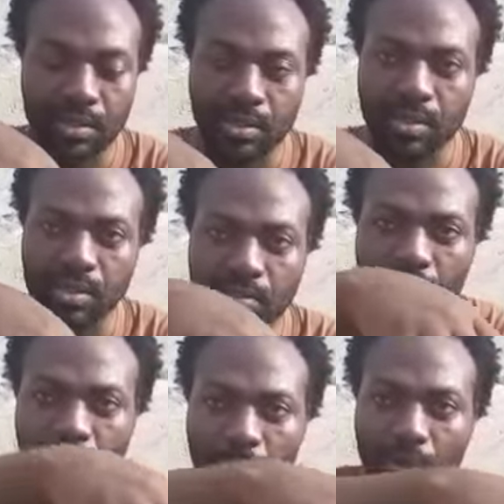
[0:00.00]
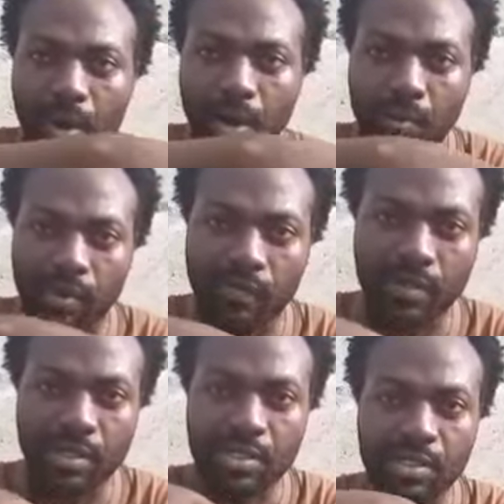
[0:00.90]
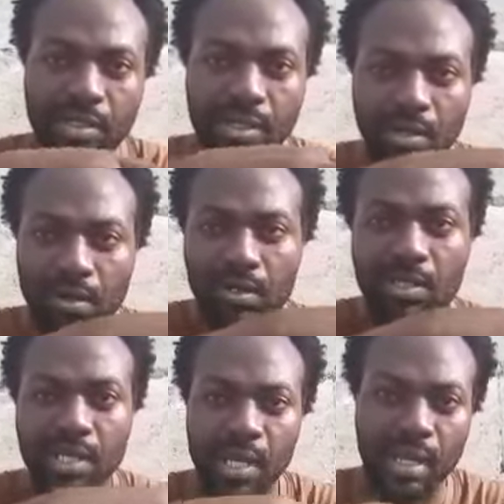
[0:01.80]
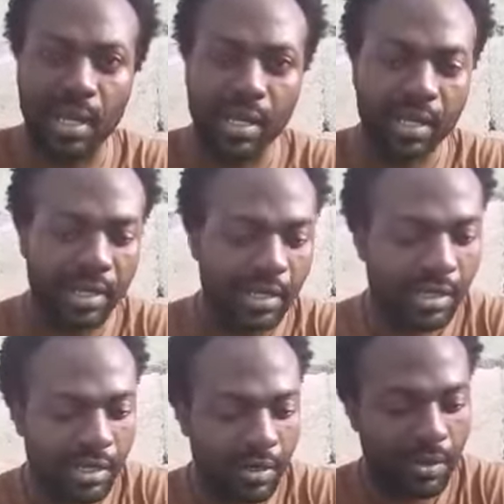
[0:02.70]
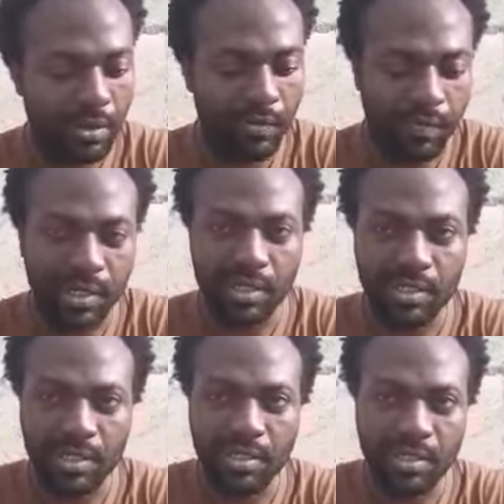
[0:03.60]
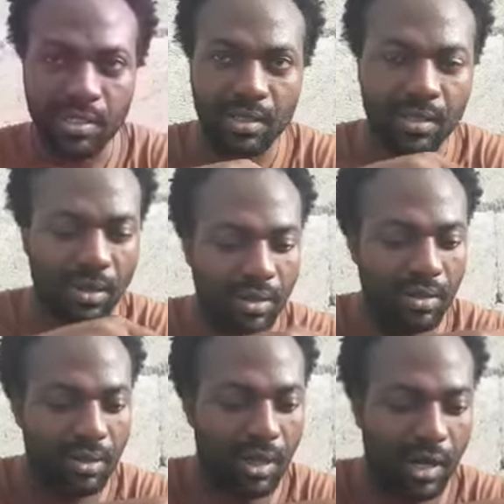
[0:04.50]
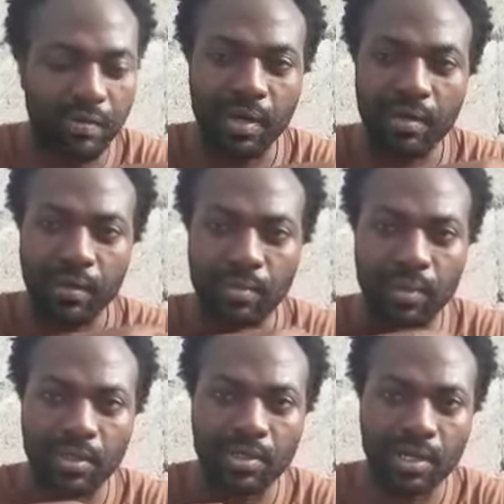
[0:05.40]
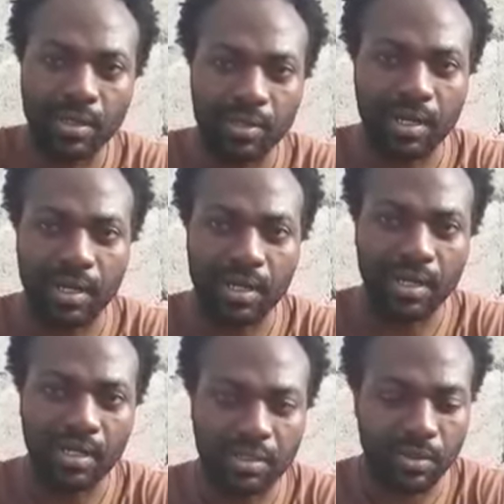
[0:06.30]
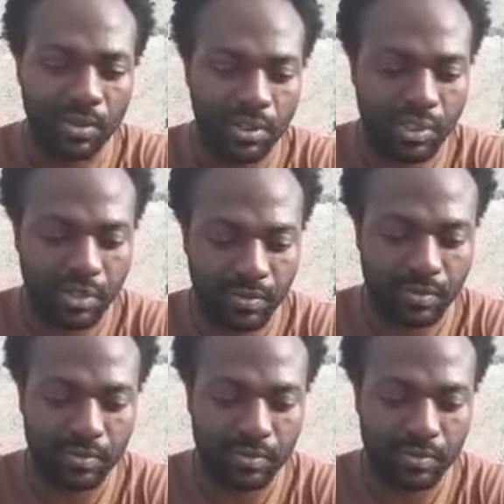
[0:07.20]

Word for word: small walkway if you just see outside. If you just have their own personal look underneath the ocean.